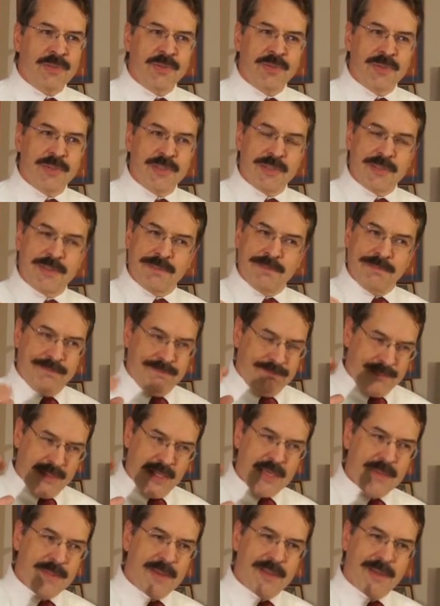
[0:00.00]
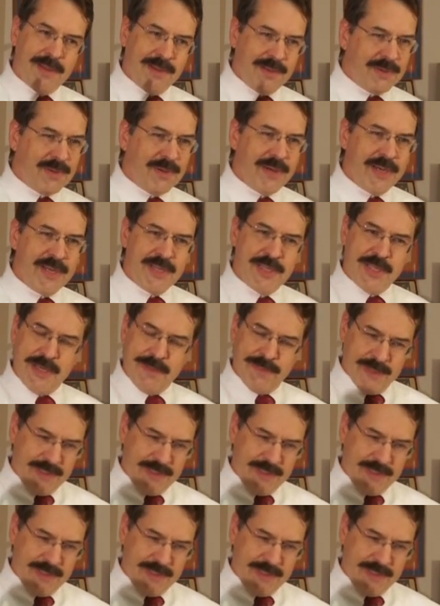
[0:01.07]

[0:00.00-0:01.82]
who was maybe a little crazy,